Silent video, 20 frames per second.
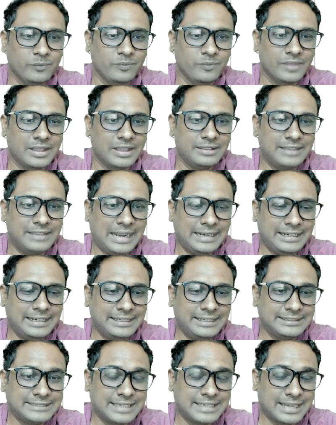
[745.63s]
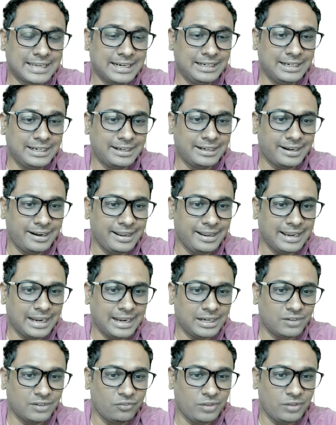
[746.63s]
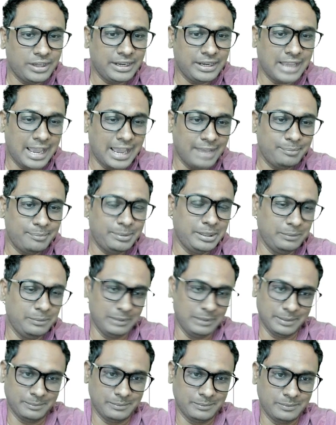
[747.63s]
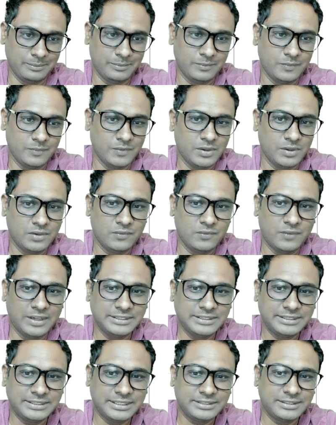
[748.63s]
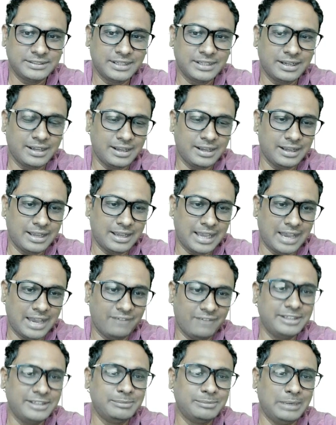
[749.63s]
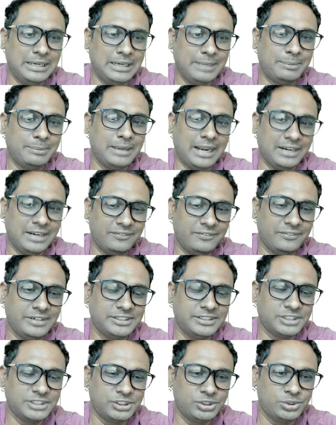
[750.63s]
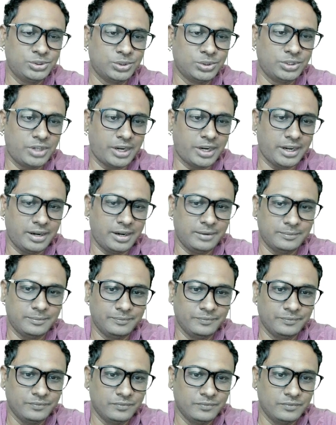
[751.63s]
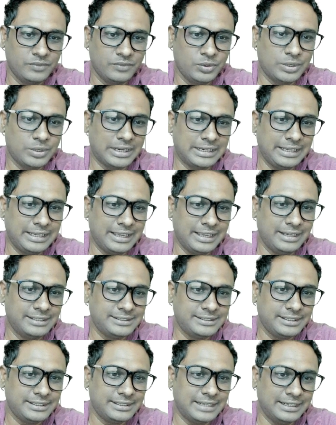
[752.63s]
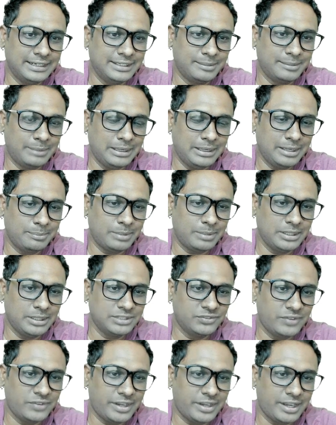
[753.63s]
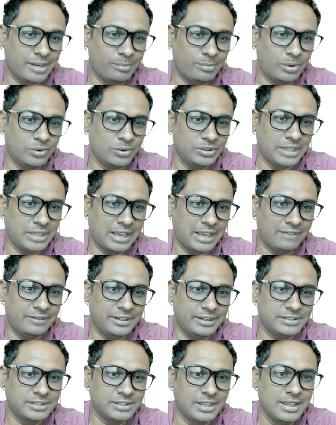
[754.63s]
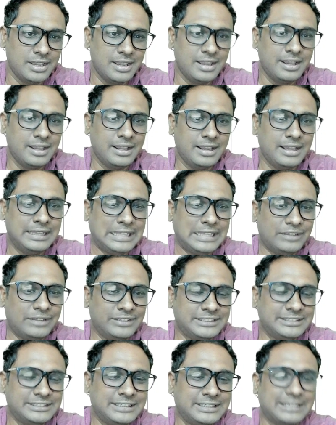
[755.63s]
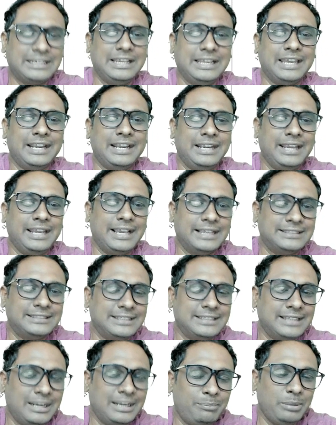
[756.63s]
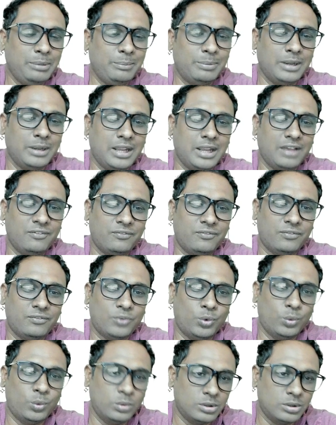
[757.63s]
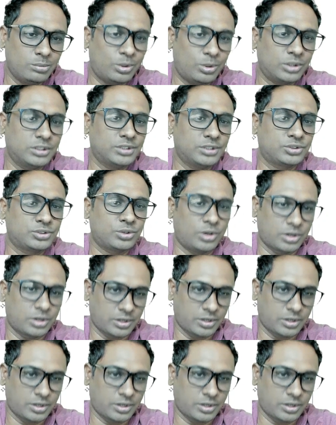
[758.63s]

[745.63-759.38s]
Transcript: that it is currently trading at a very high premium versus the average multiple at which it should trade, you can clearly see that the multiple is way above the average. Now this is a clear indication that people have overbought the stock.